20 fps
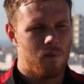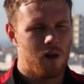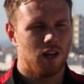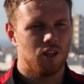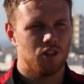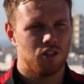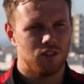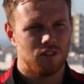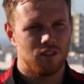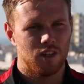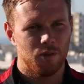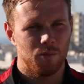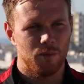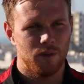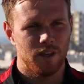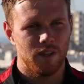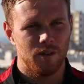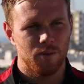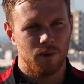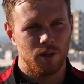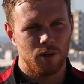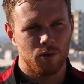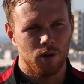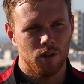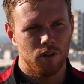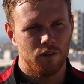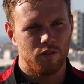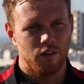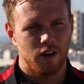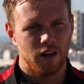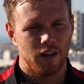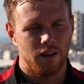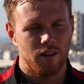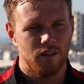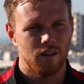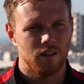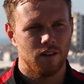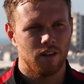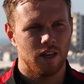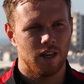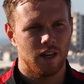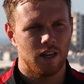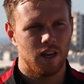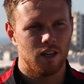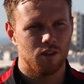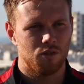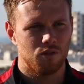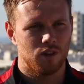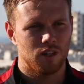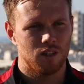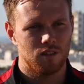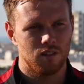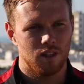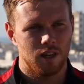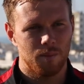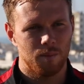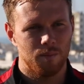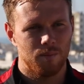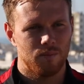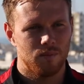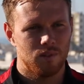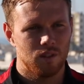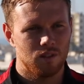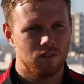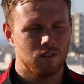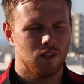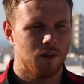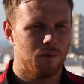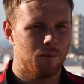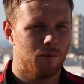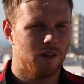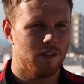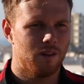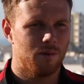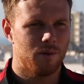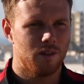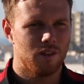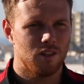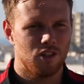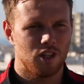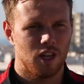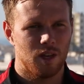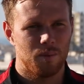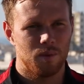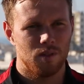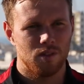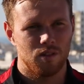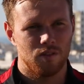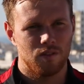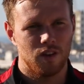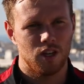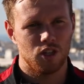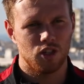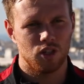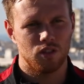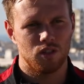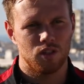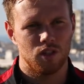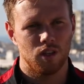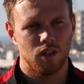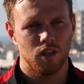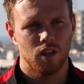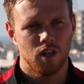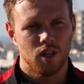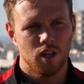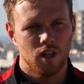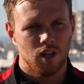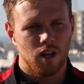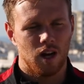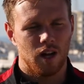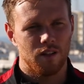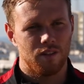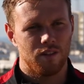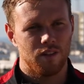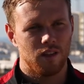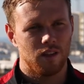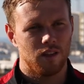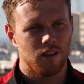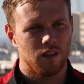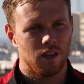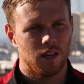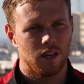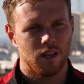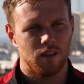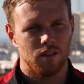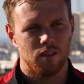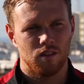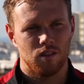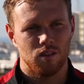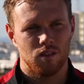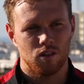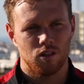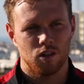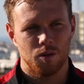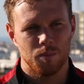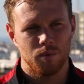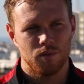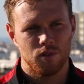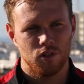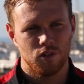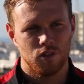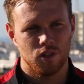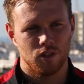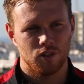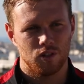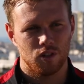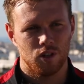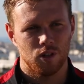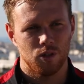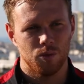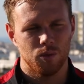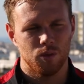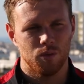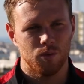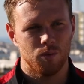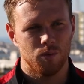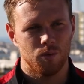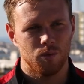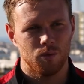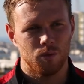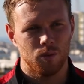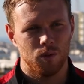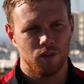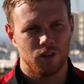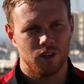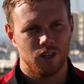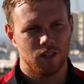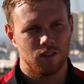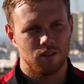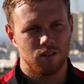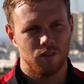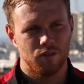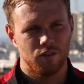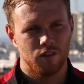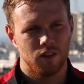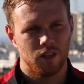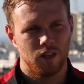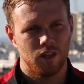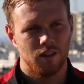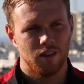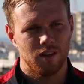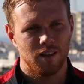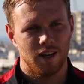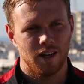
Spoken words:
as you said, we qualified as runners up. This time we're the champions of Asia. So I think the competition as a whole will look at us differently.